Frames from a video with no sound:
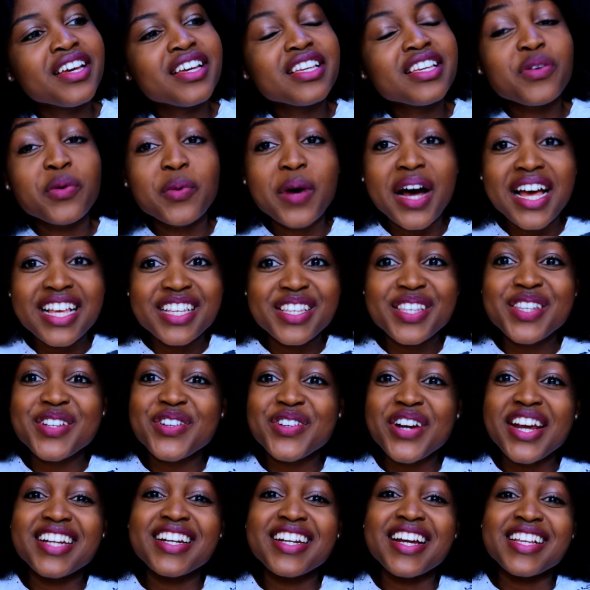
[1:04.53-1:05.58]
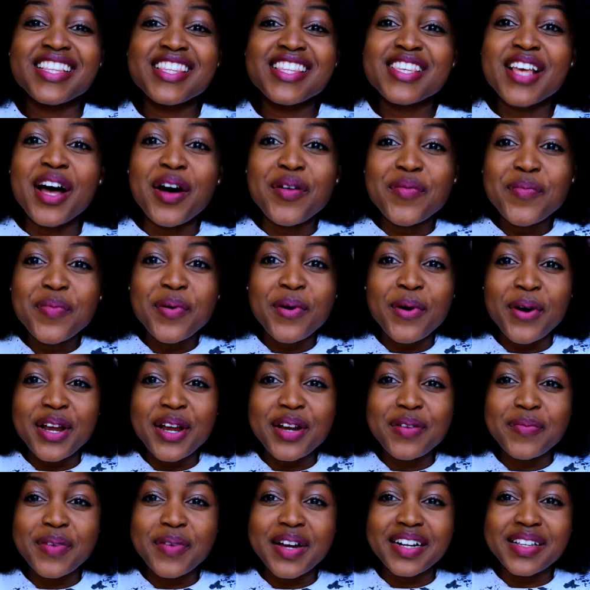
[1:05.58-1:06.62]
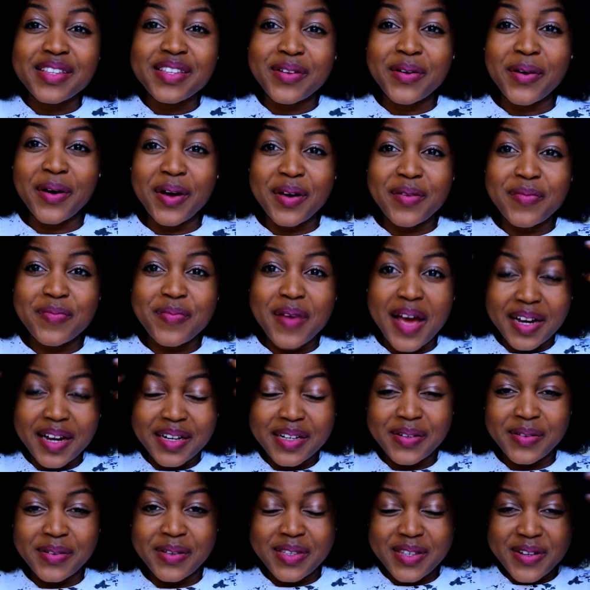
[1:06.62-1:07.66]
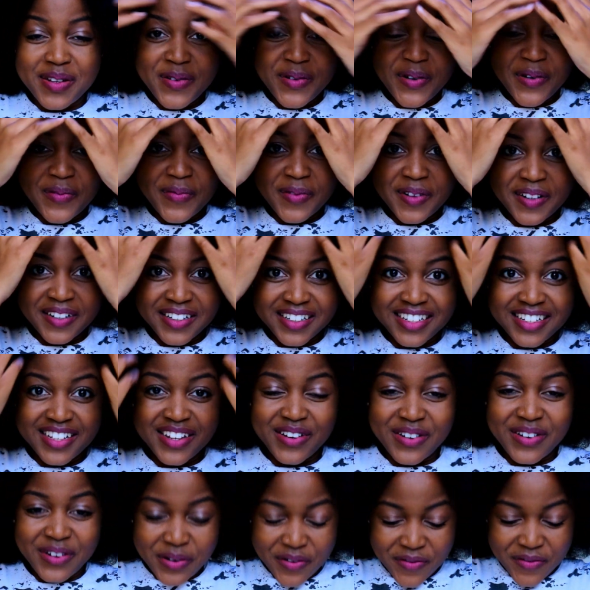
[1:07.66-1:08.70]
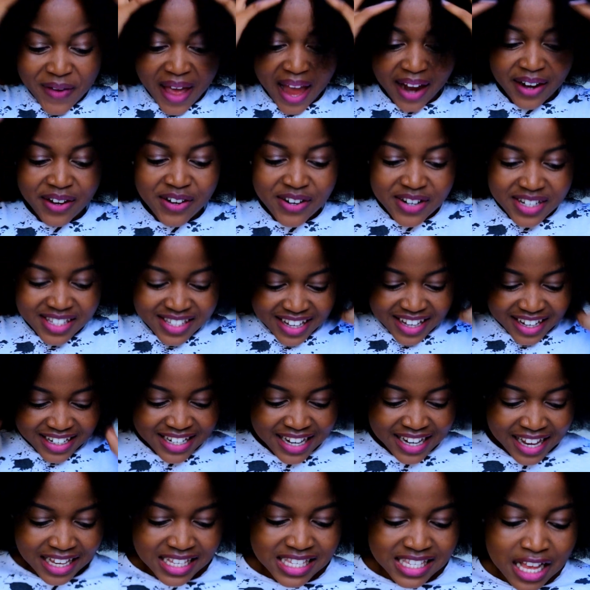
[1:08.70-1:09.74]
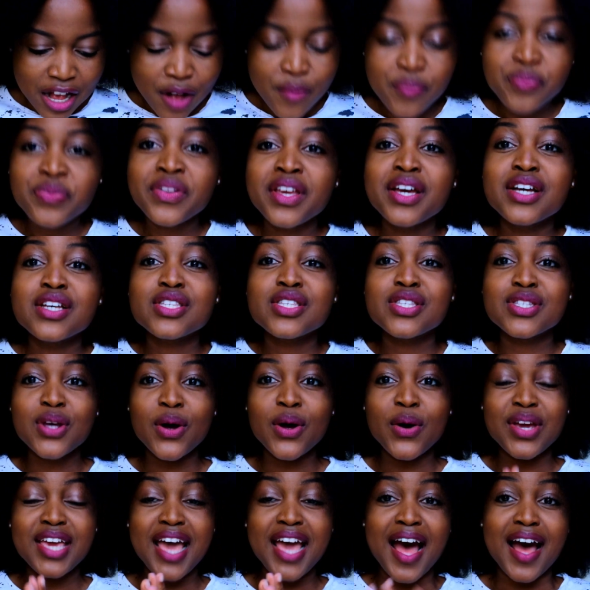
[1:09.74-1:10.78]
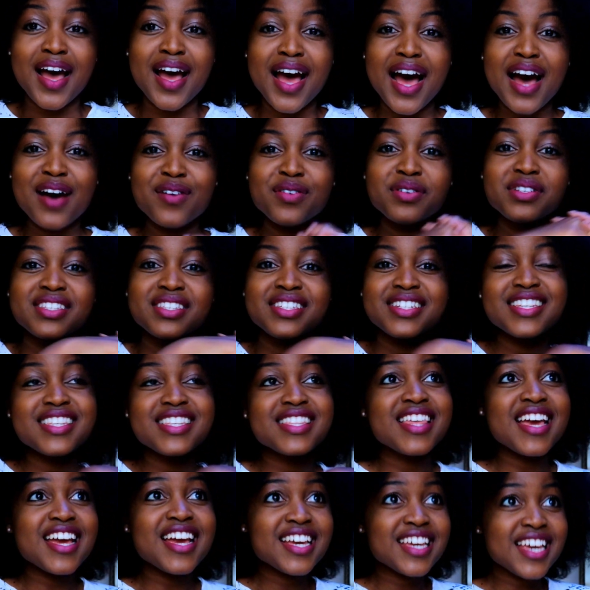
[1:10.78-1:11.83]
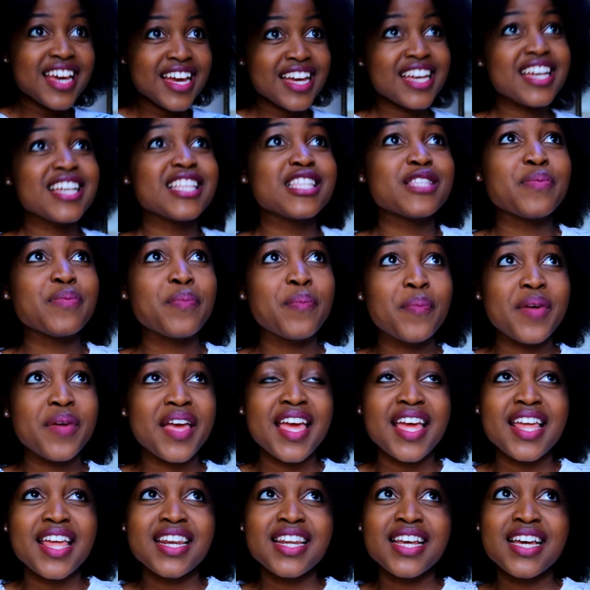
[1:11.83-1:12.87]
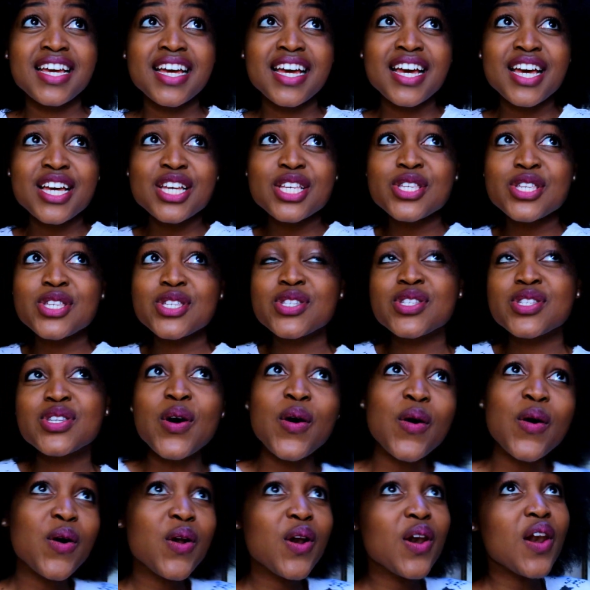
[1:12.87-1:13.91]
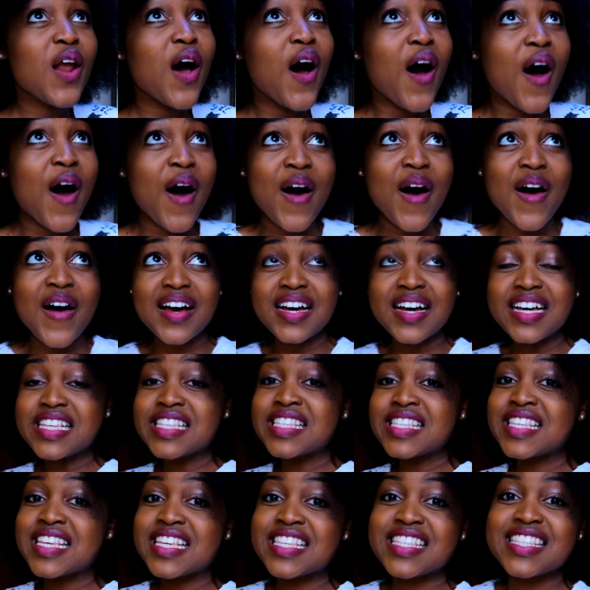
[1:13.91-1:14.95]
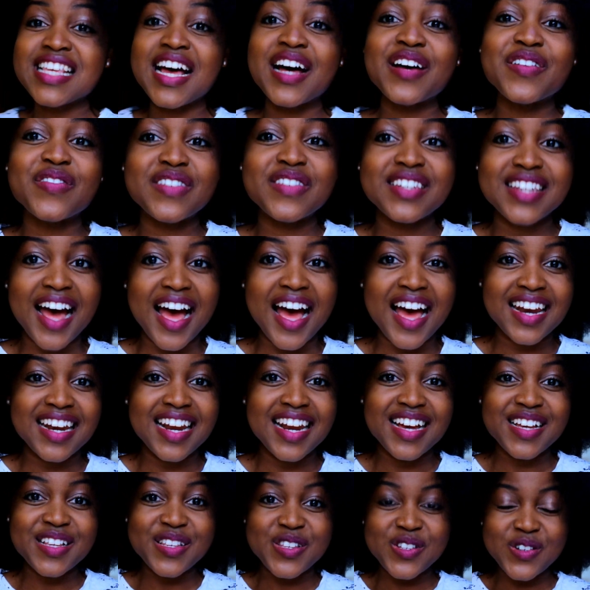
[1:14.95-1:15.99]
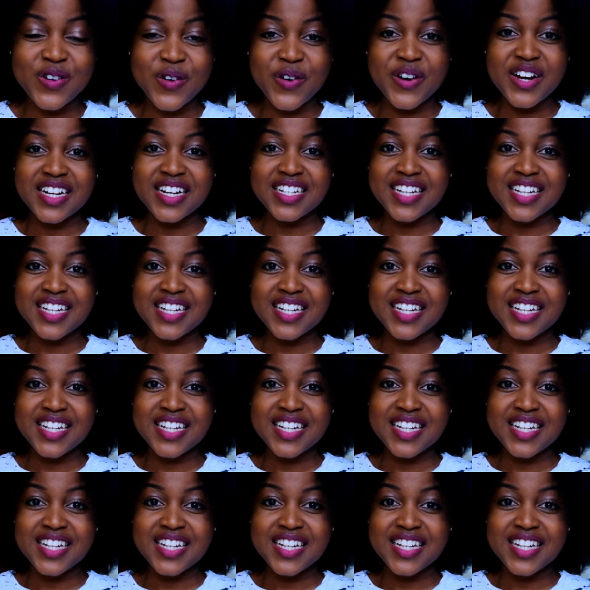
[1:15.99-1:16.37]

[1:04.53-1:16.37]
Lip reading: was straight at some point, but it's going back to its normal, you know, factory settings. So yeah, I was just thinking, it's been so long since I've done a story